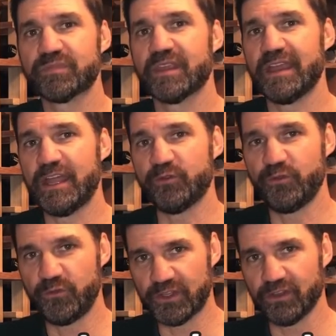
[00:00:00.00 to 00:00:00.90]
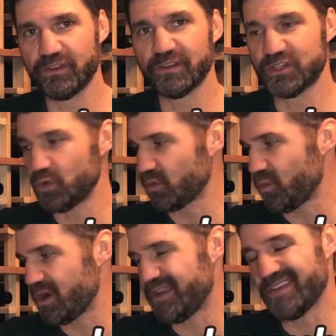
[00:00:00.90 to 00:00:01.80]
and fill your
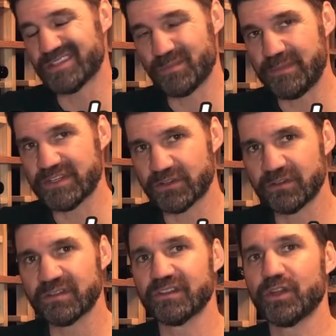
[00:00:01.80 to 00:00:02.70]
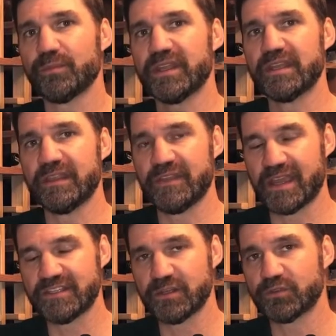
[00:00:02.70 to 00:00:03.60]
wine that's maybe turned a little bit in the
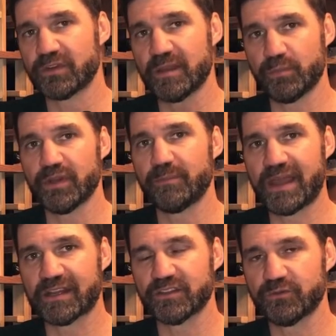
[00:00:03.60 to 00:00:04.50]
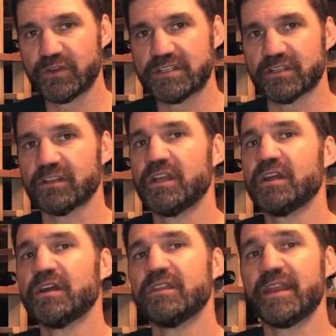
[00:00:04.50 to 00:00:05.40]
ice cube tray and put it back in the freezer.
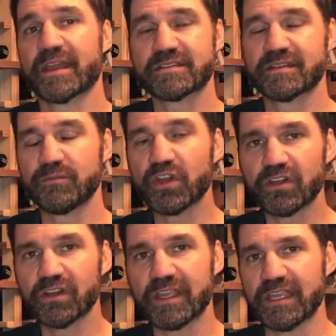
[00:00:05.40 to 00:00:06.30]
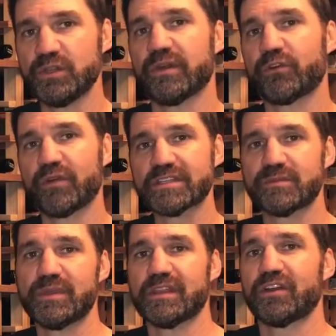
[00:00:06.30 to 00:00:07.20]
The next time you're cooking and you have a
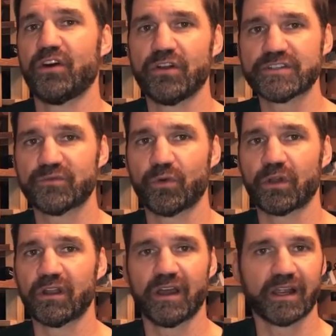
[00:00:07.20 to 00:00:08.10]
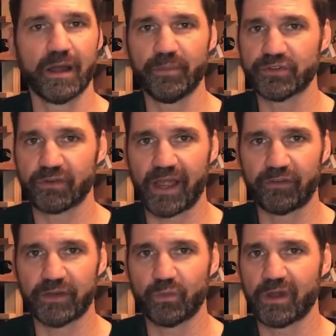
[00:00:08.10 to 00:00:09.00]
recipe that calls for a cup of dry
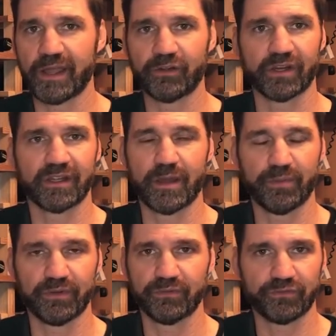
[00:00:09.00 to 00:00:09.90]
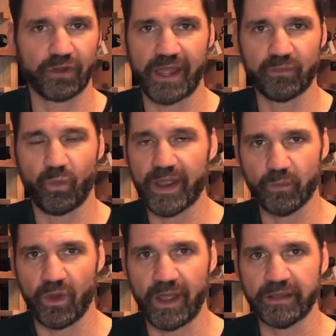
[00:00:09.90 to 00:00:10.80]
red wine or a cup of dry white
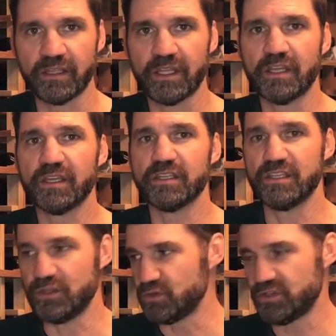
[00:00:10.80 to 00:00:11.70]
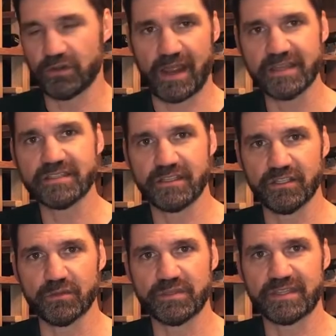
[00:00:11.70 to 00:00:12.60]
wine, use your ice
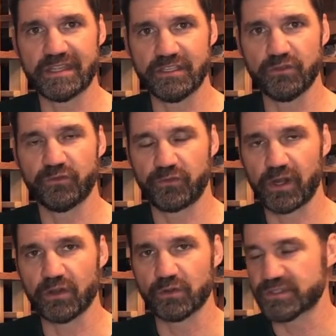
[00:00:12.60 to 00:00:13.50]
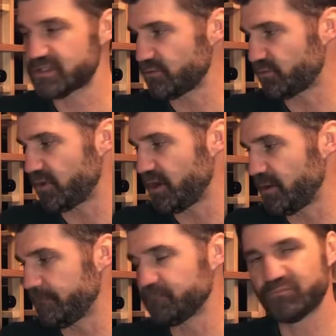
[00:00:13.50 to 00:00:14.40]
cubes that you froze
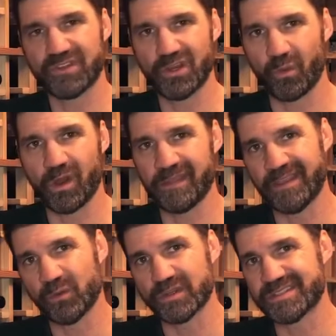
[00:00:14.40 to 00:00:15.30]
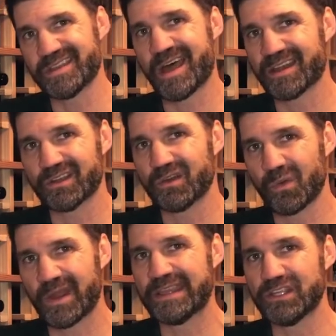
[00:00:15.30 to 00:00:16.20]
from your wine that was not
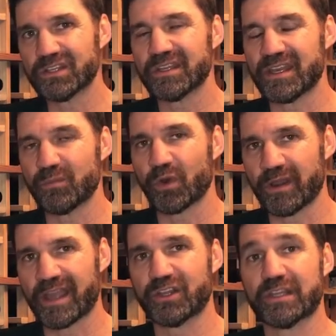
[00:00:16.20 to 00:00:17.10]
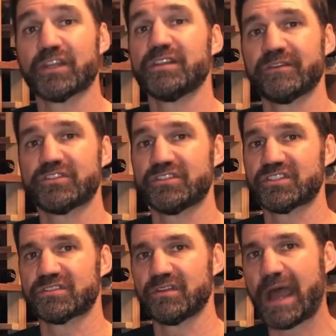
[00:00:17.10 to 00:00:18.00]
quite good anymore, not good enough to
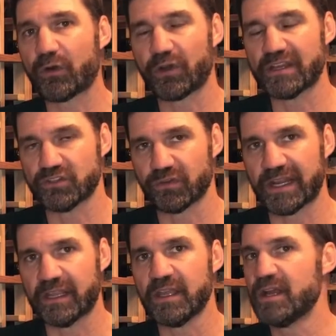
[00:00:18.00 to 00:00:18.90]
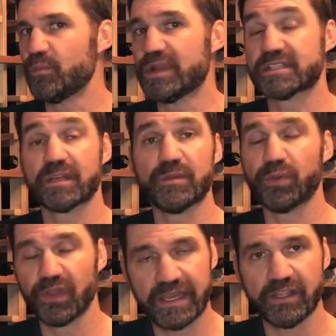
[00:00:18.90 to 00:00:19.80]
just outright drink, but it's going to be
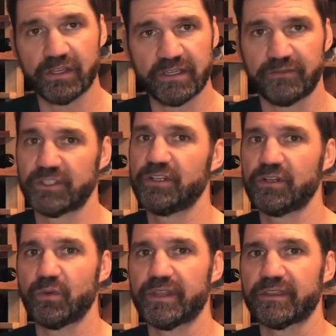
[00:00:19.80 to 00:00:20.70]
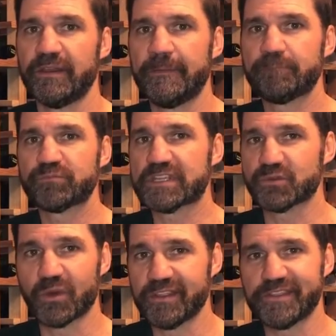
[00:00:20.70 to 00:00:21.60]
plenty good enough to cook with. Because
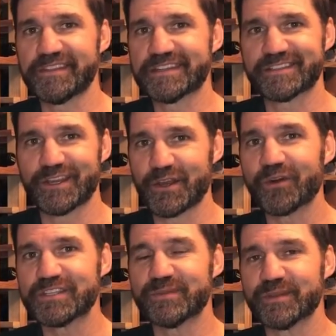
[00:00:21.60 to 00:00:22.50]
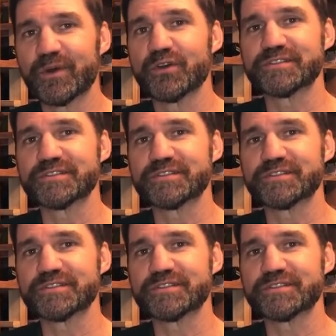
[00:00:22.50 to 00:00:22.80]
one of the things that annoys me the most